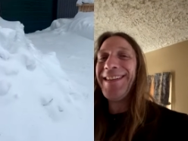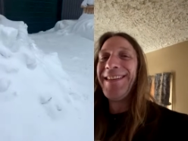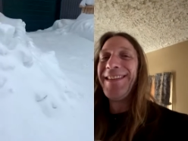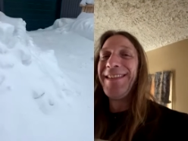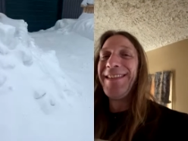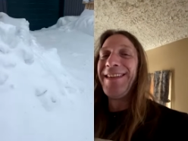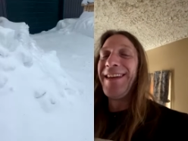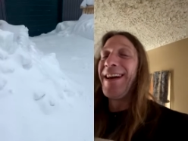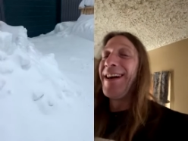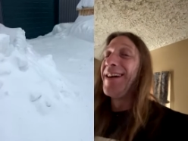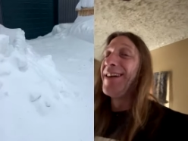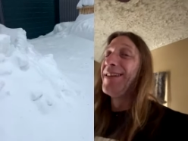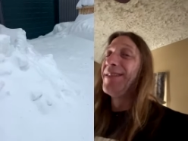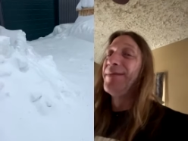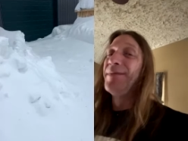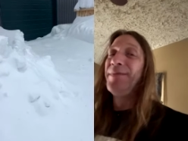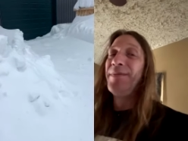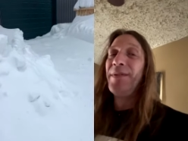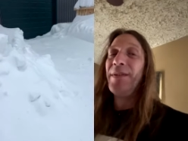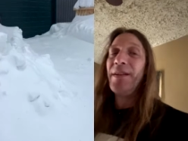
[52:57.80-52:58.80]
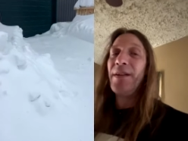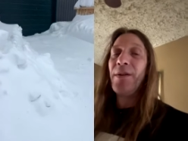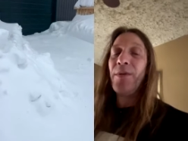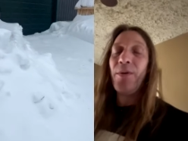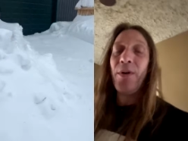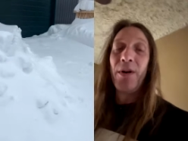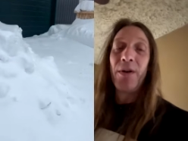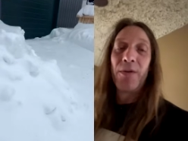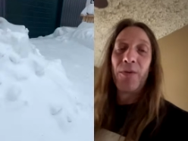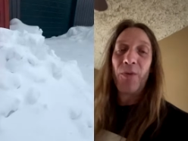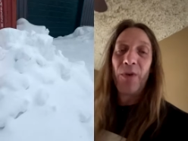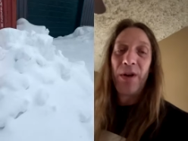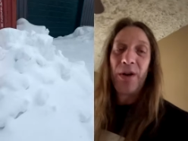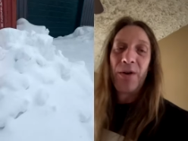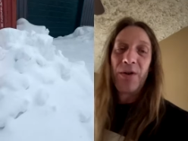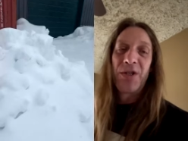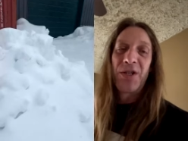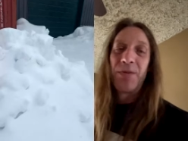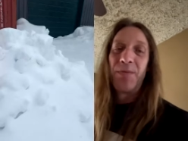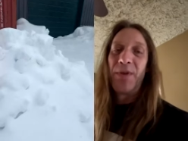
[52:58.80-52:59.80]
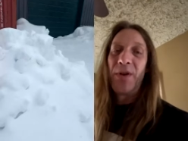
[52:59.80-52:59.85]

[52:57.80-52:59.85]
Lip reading: Yeah. Well, winter should be